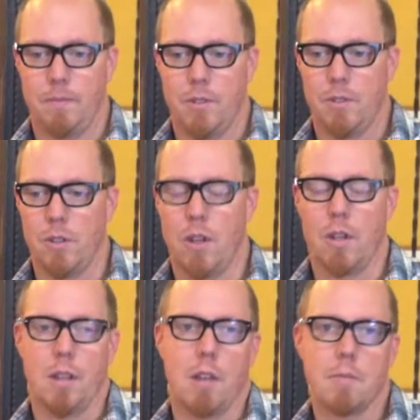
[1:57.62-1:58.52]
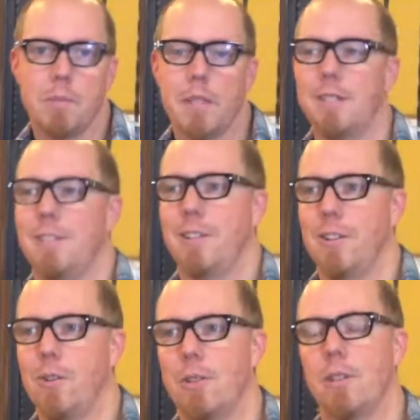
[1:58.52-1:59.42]
there's not a lot of places you
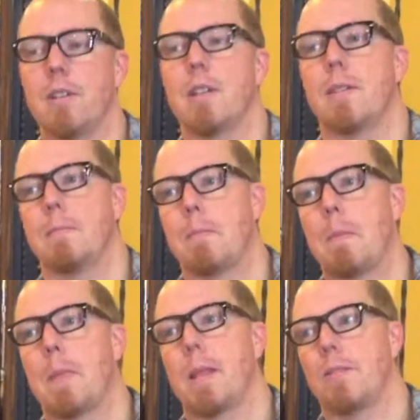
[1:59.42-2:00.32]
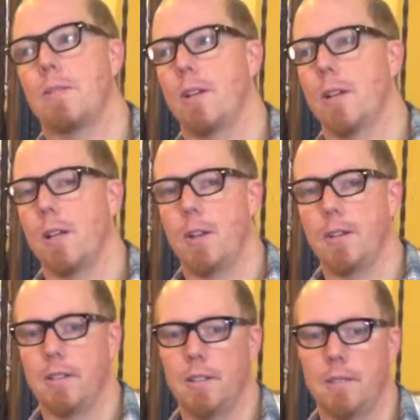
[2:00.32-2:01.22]
can go to learn it. So I kind of
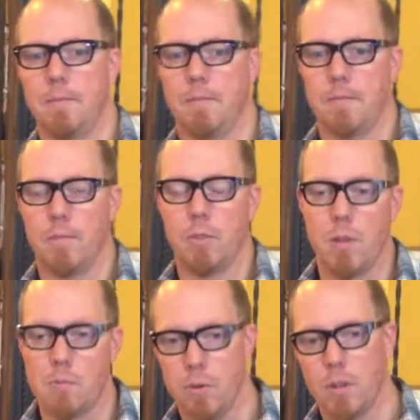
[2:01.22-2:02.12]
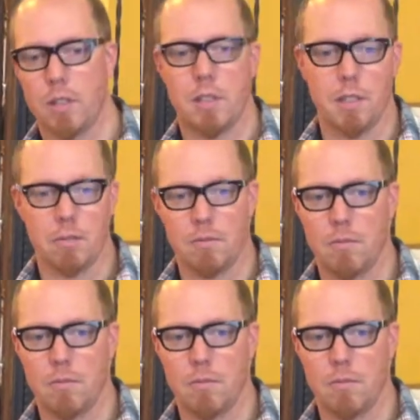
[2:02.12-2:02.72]
had to, between books and